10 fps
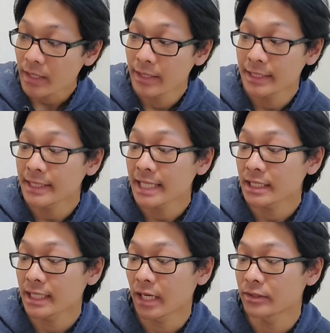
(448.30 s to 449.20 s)
This is
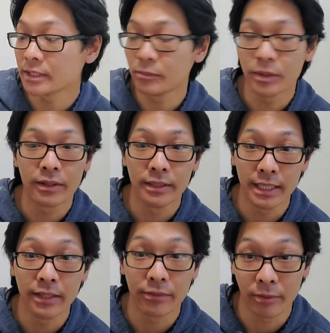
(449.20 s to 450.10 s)
actually calcium with
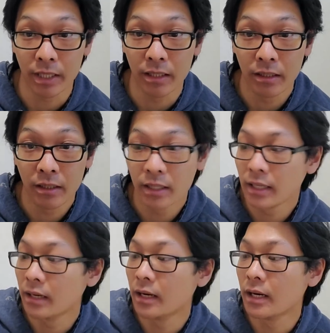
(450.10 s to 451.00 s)
D3,
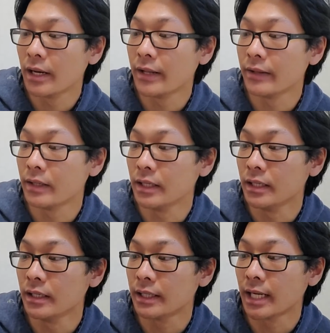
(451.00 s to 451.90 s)
and
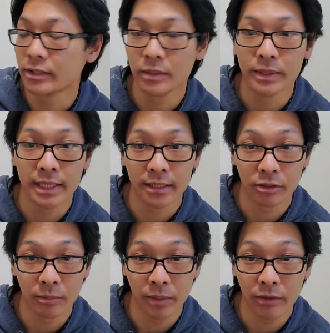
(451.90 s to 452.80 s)
the calcium is
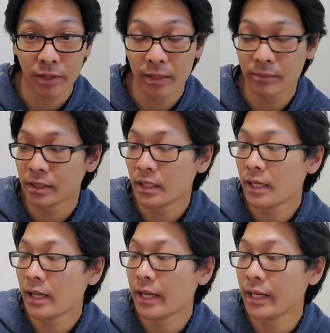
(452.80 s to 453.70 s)
600 milligrams,
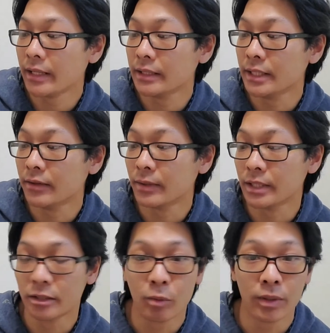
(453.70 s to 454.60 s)
and the D3
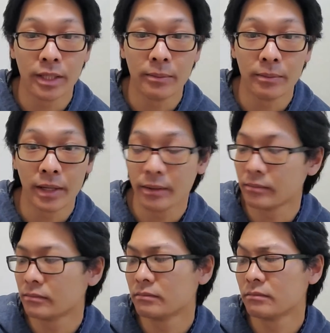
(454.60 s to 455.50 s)
is 20
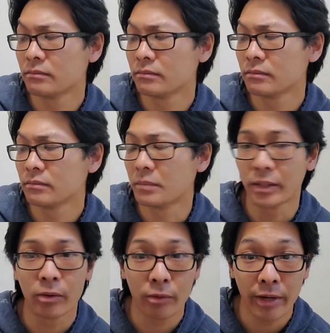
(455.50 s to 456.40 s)

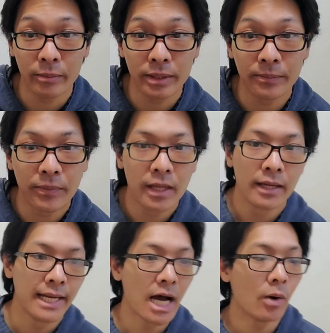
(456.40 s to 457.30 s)
micrograms.
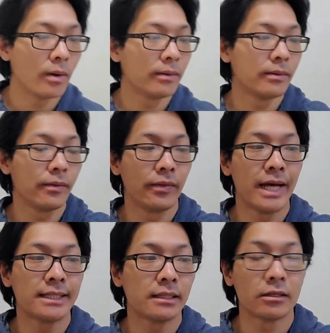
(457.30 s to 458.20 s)
Now,
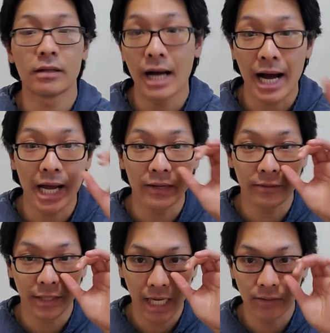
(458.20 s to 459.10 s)
that's a little high
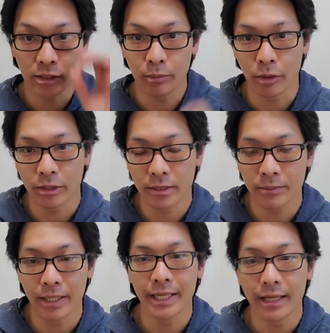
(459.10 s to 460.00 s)
for the average person,
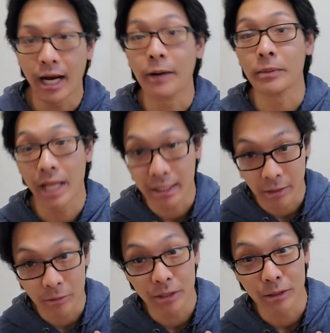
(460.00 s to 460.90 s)
but again, I'm
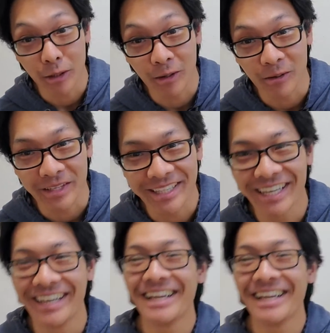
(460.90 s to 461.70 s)
lactose intolerant,